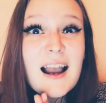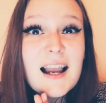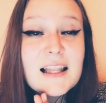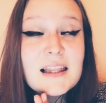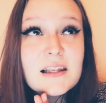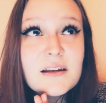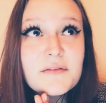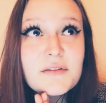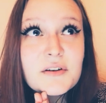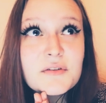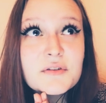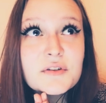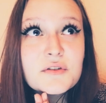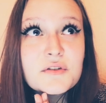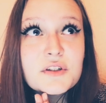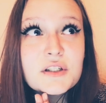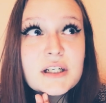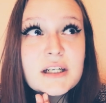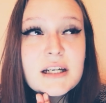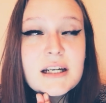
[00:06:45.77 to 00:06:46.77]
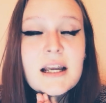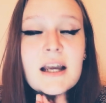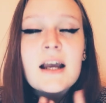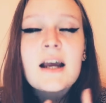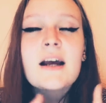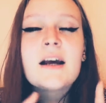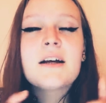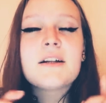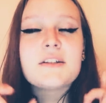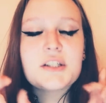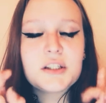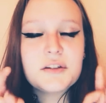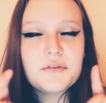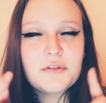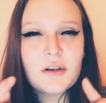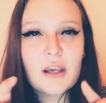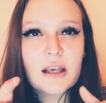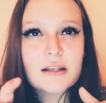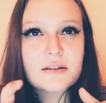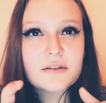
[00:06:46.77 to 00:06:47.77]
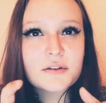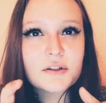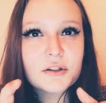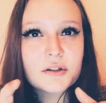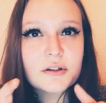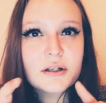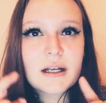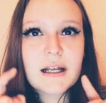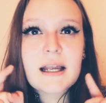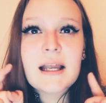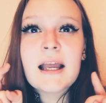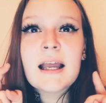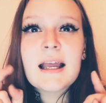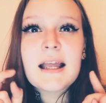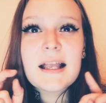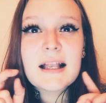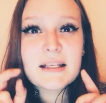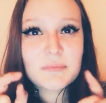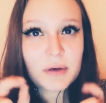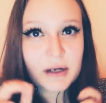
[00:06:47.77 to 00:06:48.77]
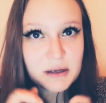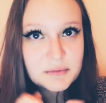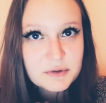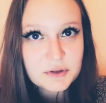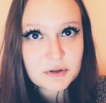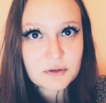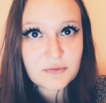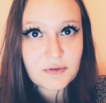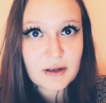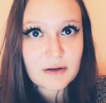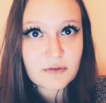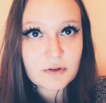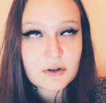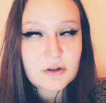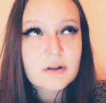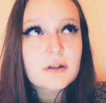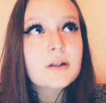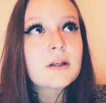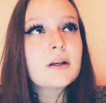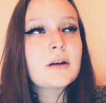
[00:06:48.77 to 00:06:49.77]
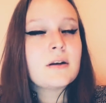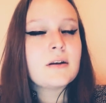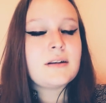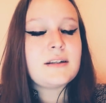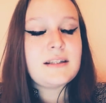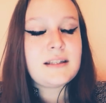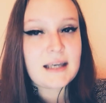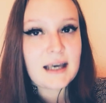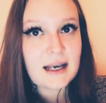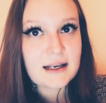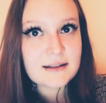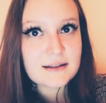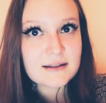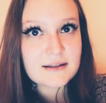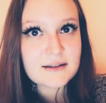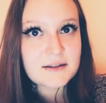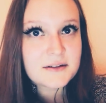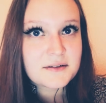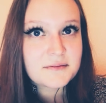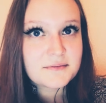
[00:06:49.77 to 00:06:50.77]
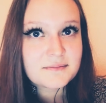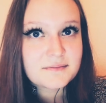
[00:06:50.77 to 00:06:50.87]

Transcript: I love Yo Sushi. Tofu katsu curry is my absolute favourite. Yes.